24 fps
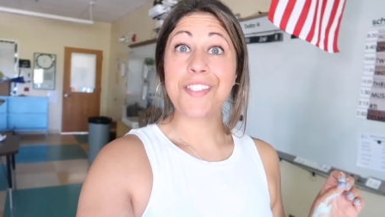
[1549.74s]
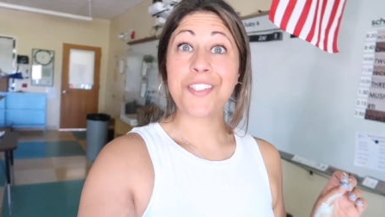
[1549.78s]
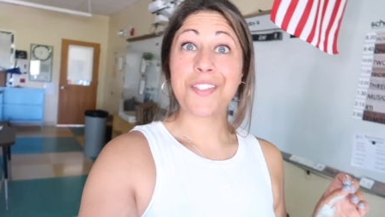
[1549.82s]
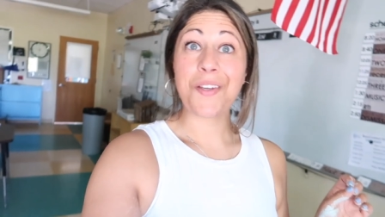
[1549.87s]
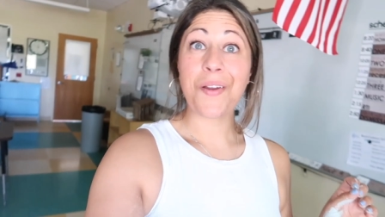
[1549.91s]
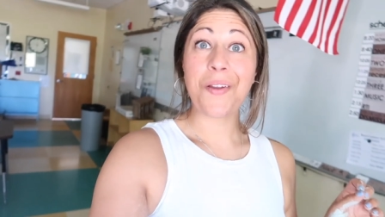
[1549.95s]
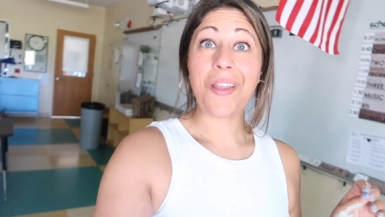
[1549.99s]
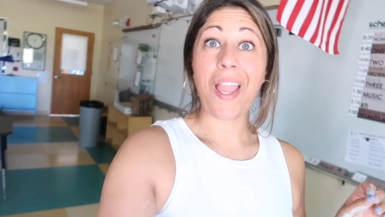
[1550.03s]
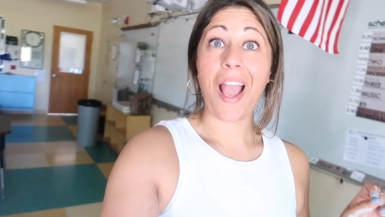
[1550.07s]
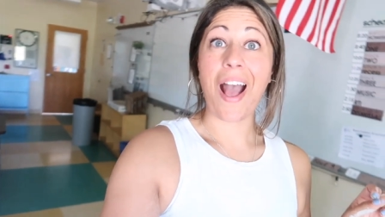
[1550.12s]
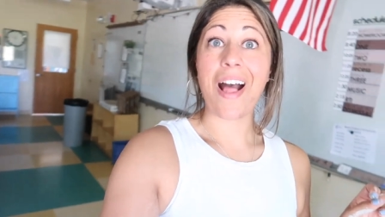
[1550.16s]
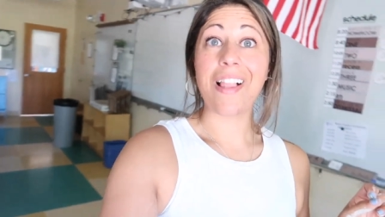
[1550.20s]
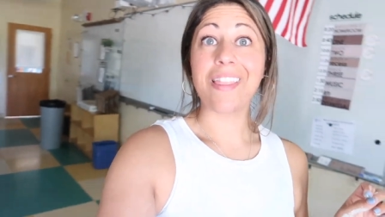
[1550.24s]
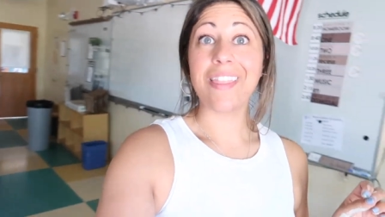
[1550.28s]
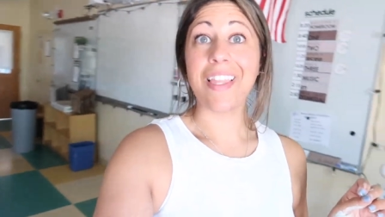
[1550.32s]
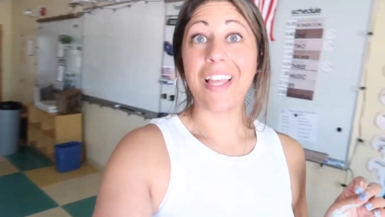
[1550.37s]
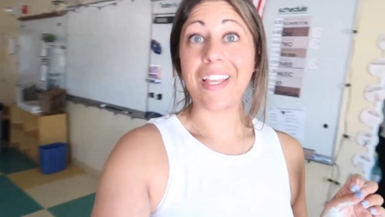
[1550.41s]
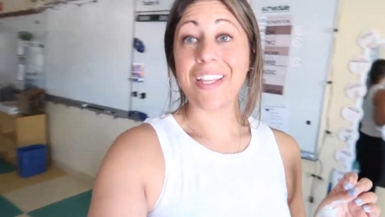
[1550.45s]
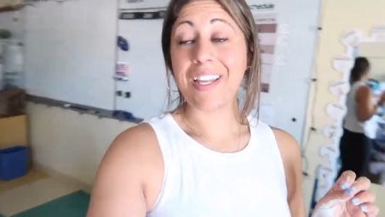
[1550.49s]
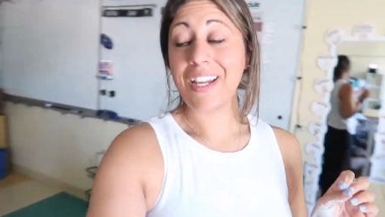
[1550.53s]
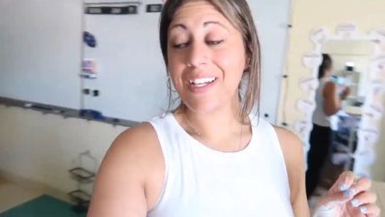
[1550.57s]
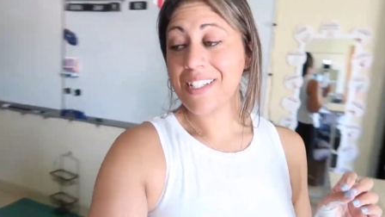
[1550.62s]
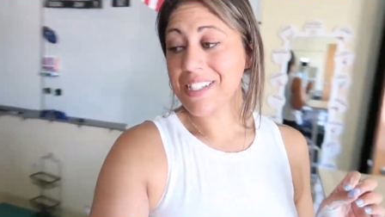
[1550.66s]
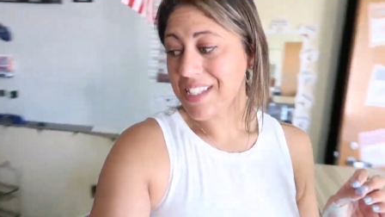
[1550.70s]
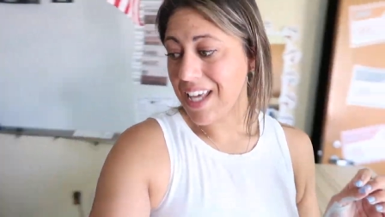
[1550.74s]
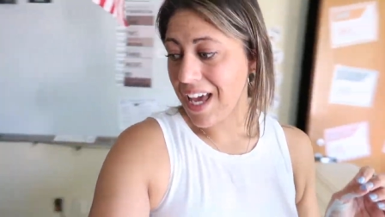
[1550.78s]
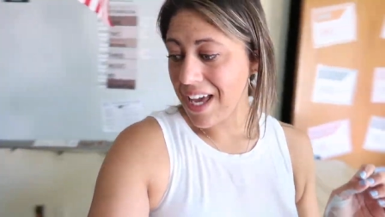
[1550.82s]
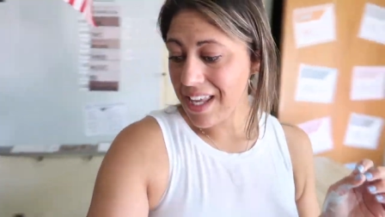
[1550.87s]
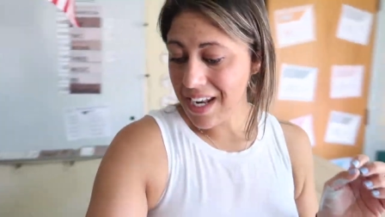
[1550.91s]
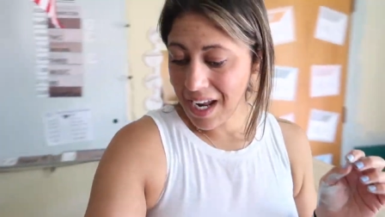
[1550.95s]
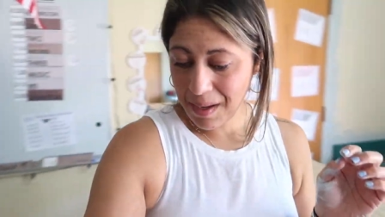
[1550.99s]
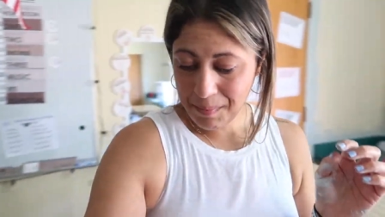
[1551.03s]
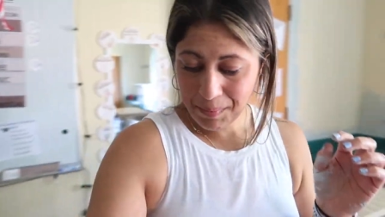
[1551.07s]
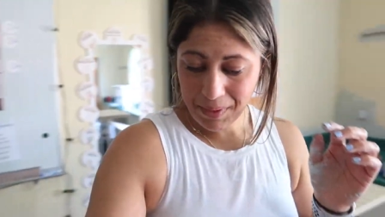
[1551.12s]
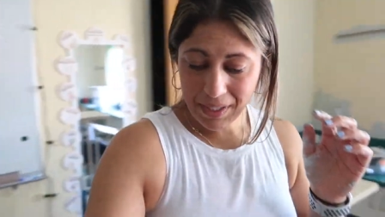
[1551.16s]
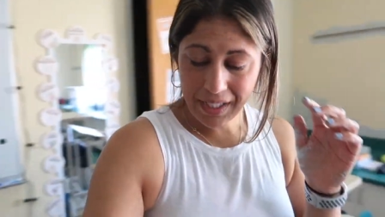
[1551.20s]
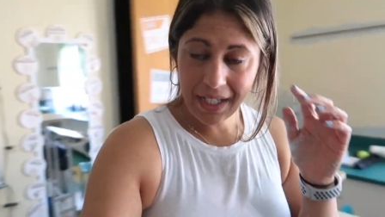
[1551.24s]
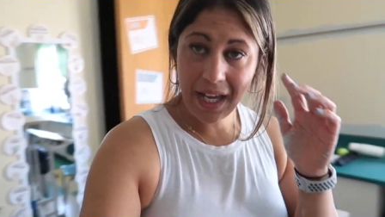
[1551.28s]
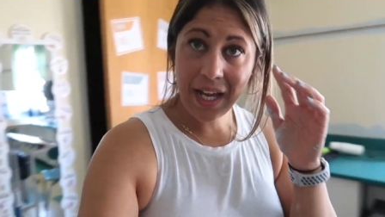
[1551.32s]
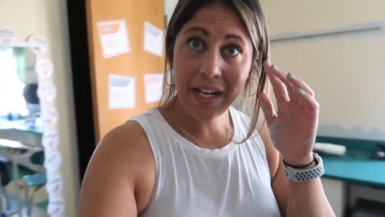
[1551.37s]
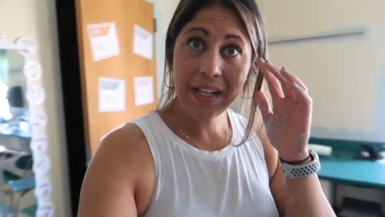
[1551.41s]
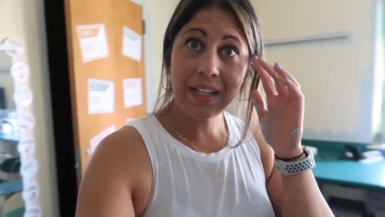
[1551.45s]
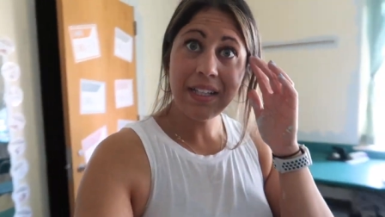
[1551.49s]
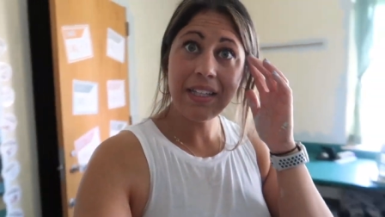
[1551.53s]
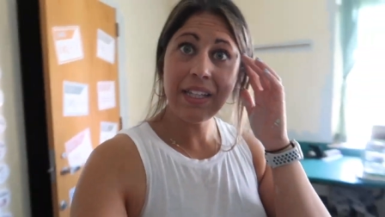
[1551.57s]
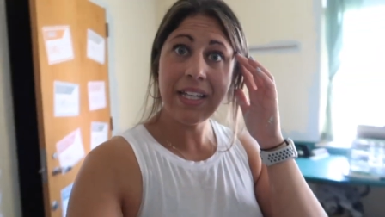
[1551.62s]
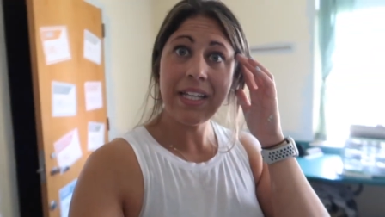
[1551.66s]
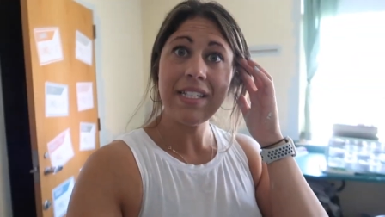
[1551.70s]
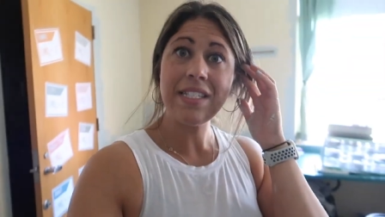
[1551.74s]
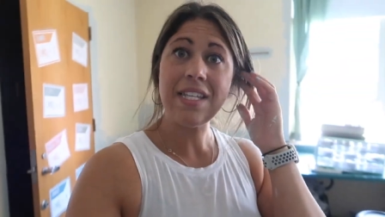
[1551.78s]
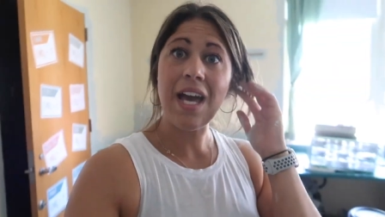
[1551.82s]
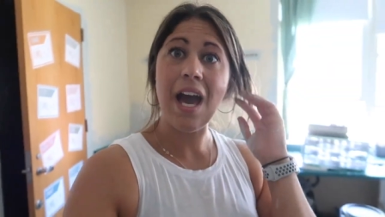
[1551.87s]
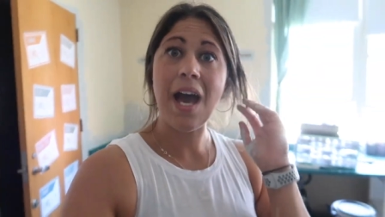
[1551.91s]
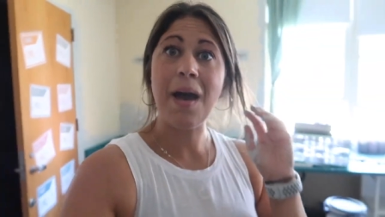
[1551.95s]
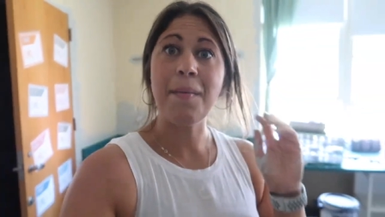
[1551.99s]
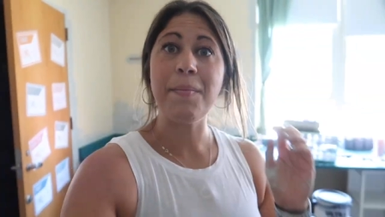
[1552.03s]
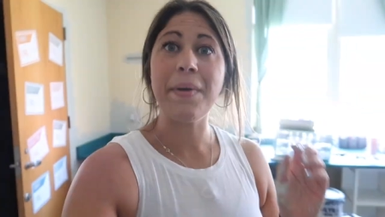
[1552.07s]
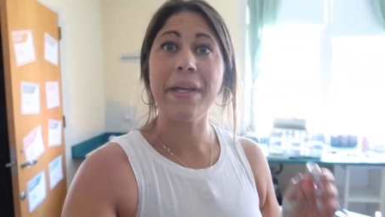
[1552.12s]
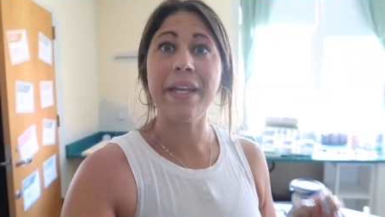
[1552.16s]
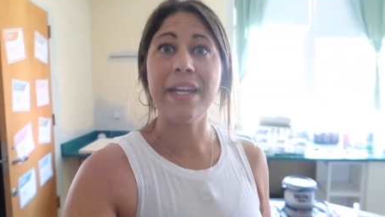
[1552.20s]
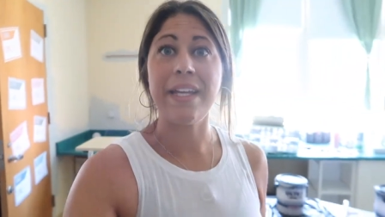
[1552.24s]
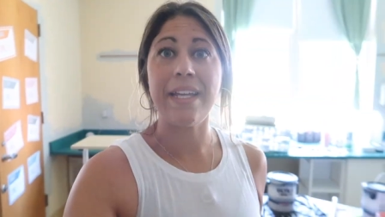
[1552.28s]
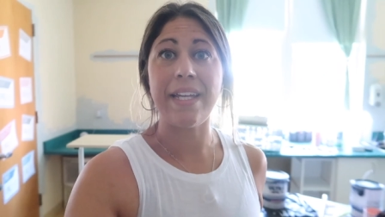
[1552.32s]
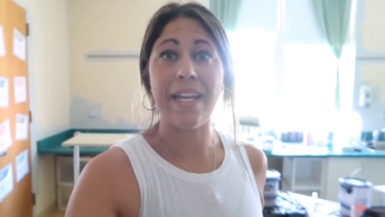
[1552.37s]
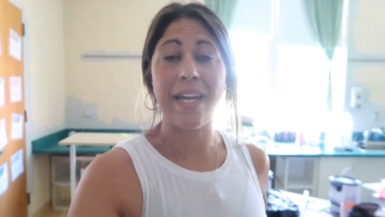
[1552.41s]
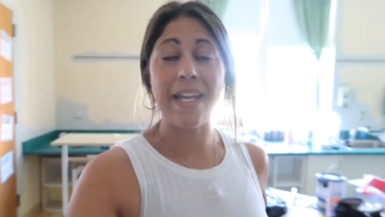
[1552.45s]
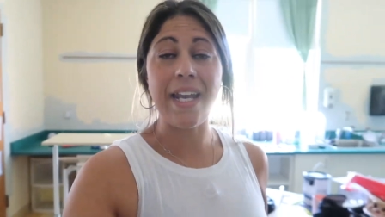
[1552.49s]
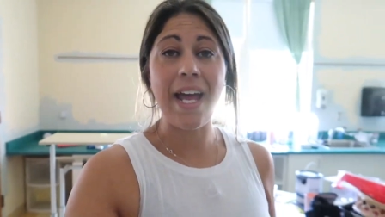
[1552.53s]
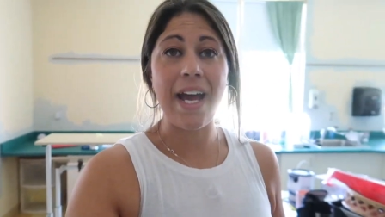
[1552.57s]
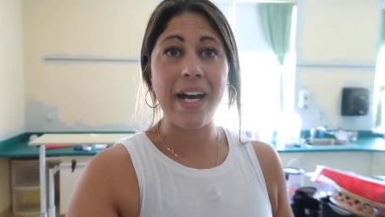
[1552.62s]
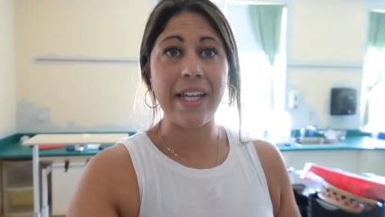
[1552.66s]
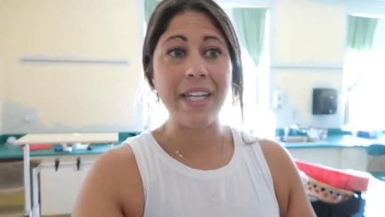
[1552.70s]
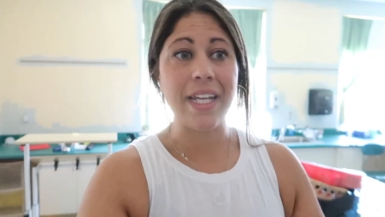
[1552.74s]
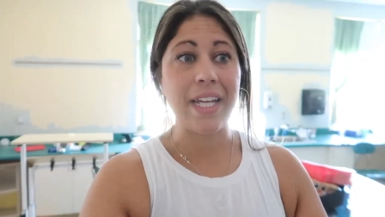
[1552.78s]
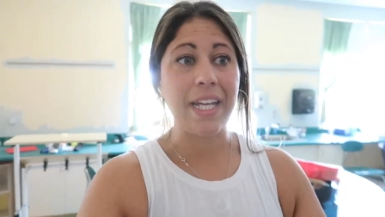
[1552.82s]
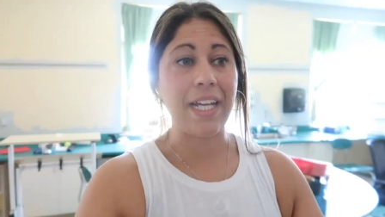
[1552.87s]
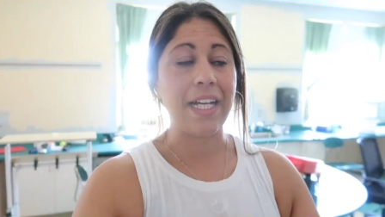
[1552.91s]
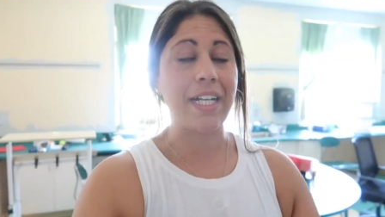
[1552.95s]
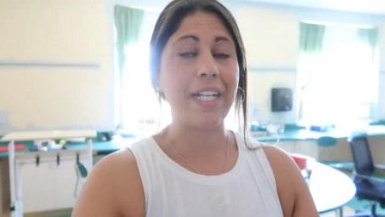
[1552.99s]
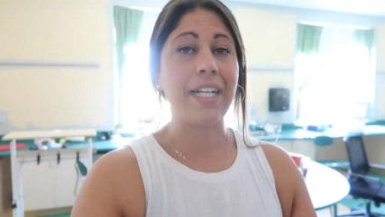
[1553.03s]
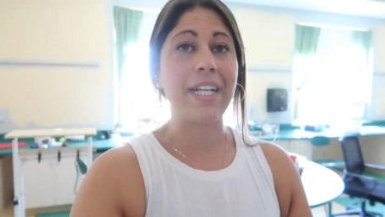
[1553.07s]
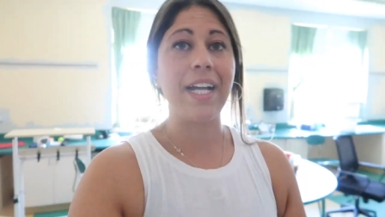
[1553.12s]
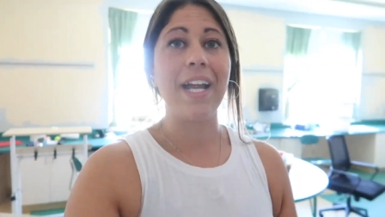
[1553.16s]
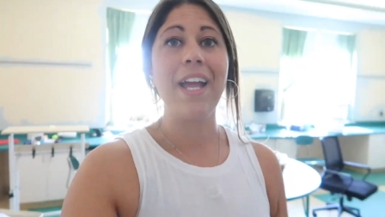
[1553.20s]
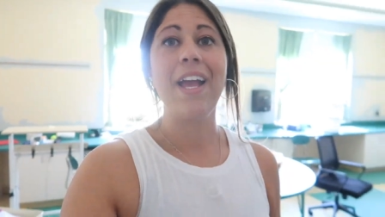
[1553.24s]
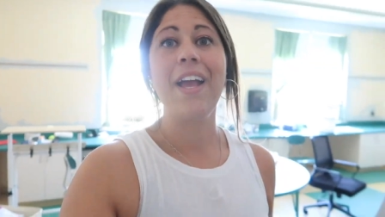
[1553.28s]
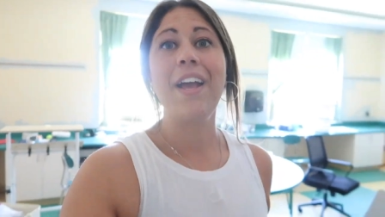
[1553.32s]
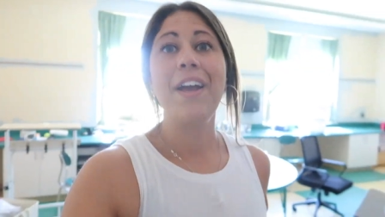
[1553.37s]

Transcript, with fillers: So yeah, like I said, I'm gonna get cleaned up, get out of here,